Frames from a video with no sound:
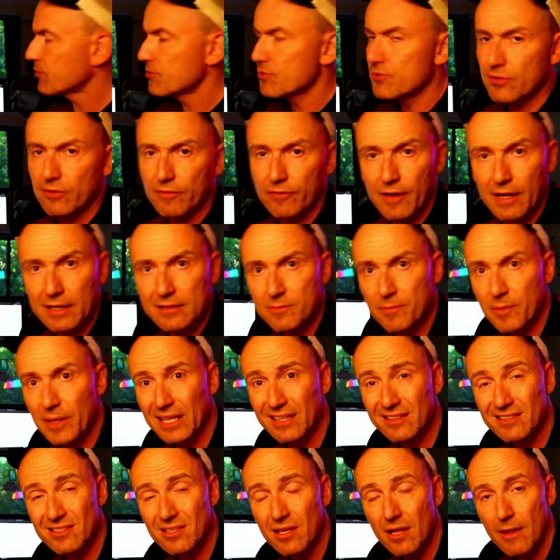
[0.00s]
neutral fats
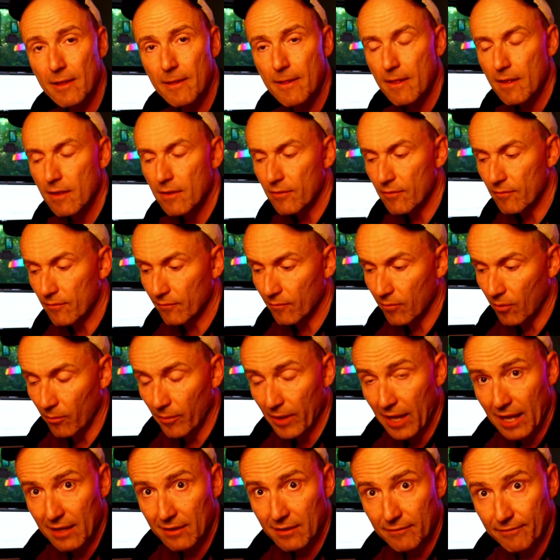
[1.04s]
because where
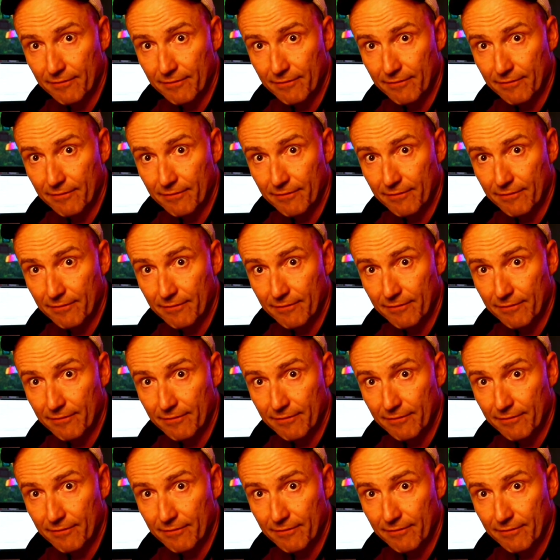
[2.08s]
we had the